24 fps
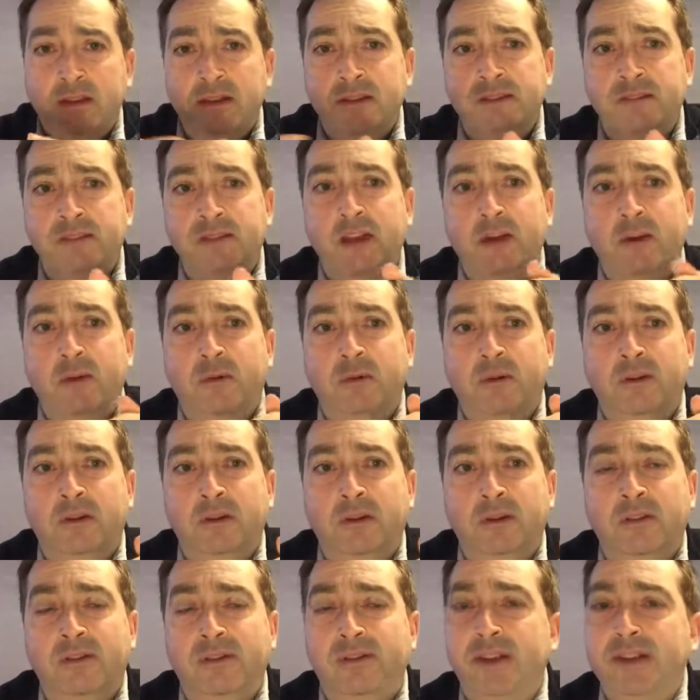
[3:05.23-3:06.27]
So,
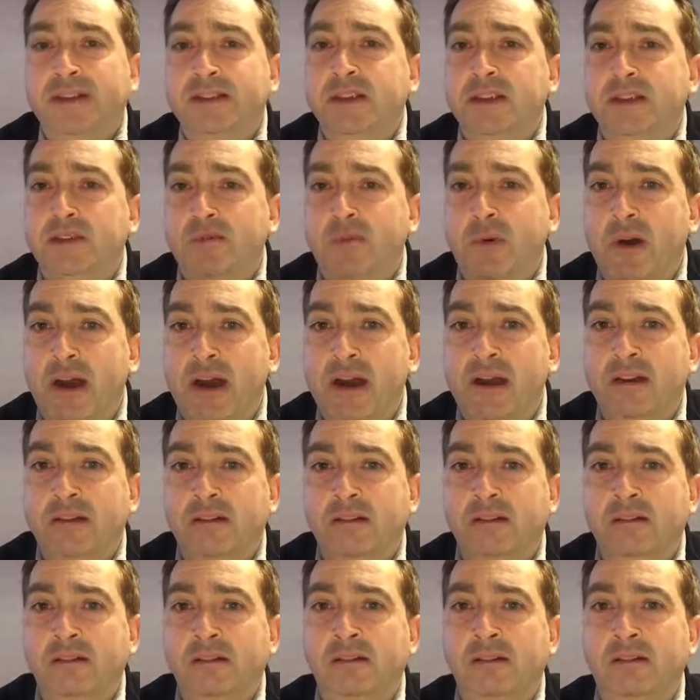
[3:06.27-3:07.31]
this is where
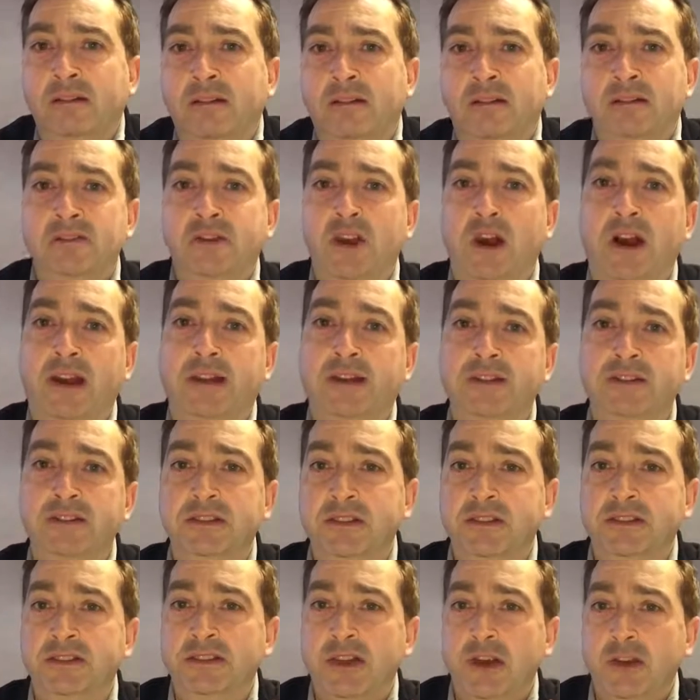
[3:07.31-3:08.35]
shyness
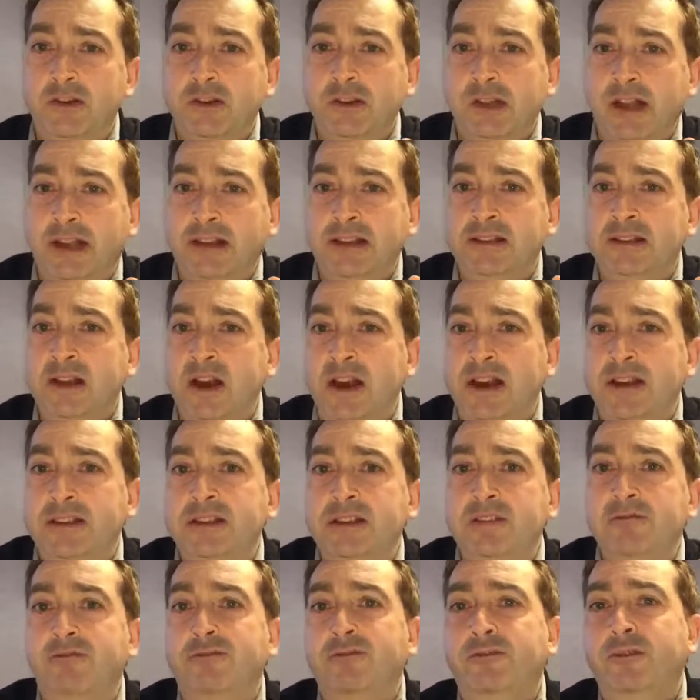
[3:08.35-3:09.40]
and social
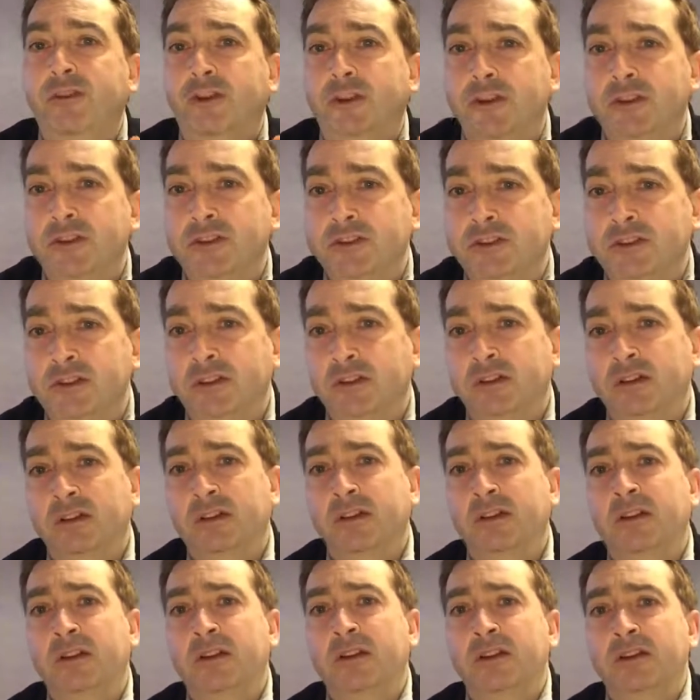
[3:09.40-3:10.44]
anxiety first
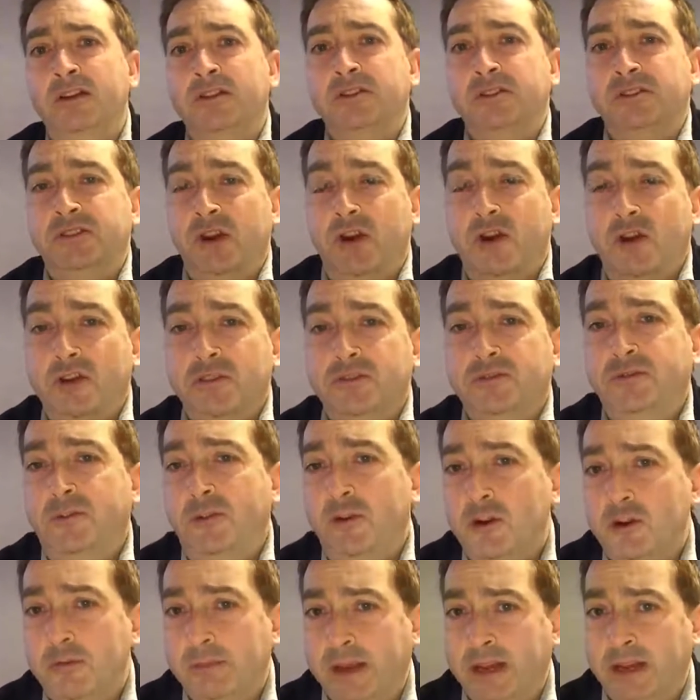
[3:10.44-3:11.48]
starts
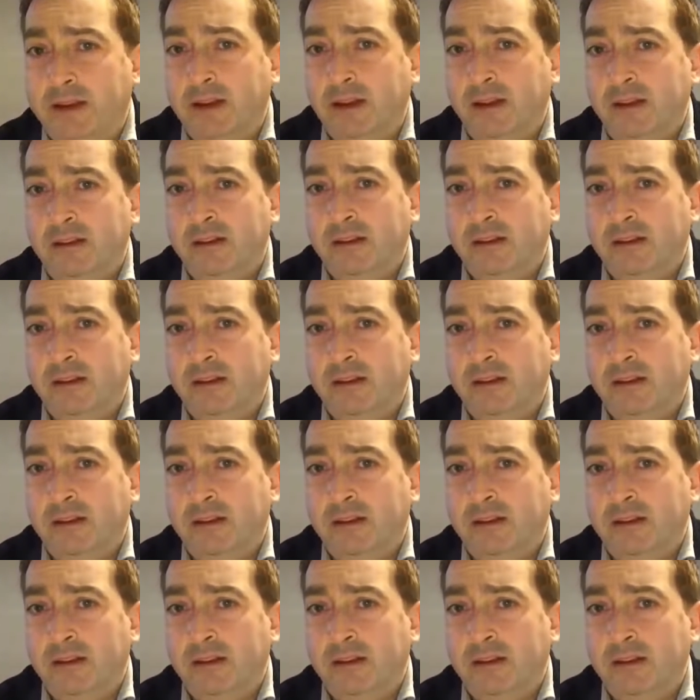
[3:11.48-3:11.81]
forming.